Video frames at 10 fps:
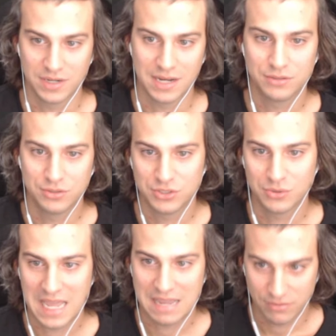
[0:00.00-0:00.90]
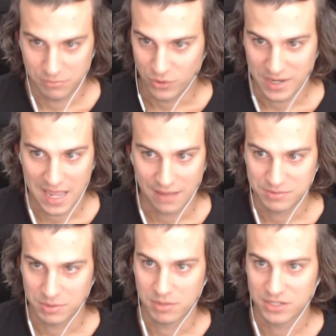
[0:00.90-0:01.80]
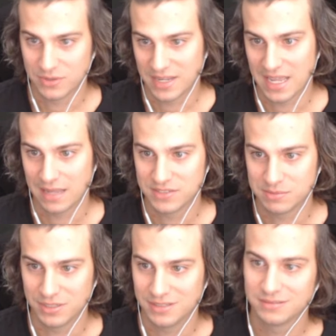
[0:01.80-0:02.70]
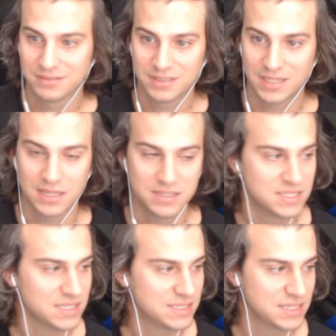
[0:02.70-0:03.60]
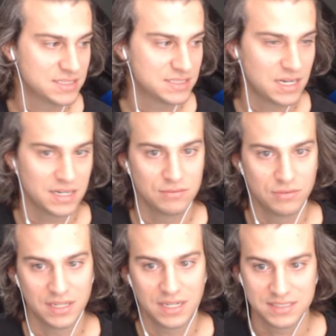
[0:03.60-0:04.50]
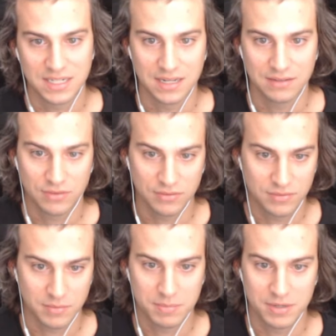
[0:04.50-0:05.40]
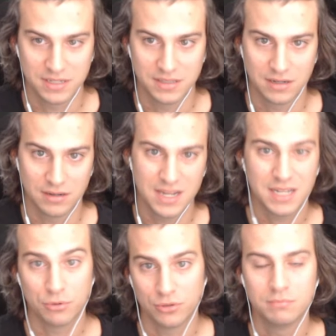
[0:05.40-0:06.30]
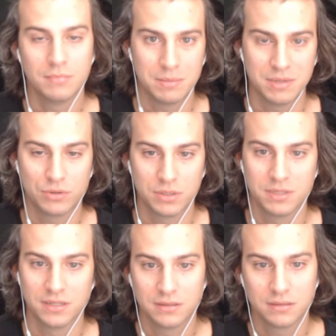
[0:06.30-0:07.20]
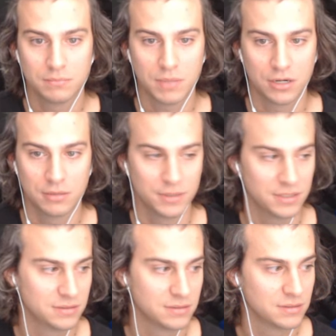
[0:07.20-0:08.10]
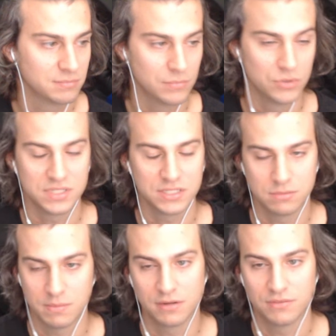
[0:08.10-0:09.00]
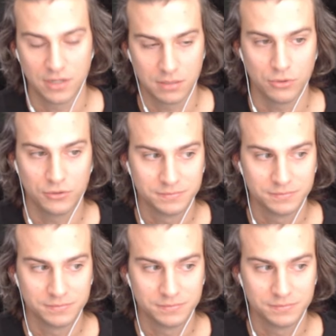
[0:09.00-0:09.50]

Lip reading: I would do 2.5. I'm doing halves, but I'm not doing halves. But yeah, it's not really exciting from my opinion there. Inkable, maybe it would have been better, but most things would be better for inkable.